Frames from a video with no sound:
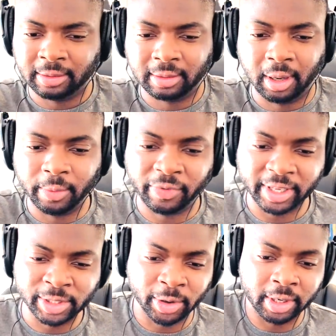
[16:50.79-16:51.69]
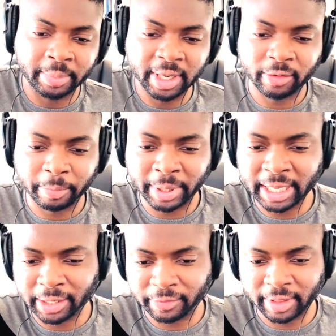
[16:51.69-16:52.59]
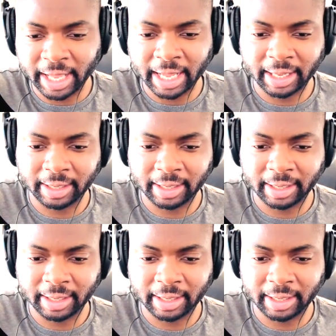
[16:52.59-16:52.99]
Hopefully it's not going to be a repeat of that.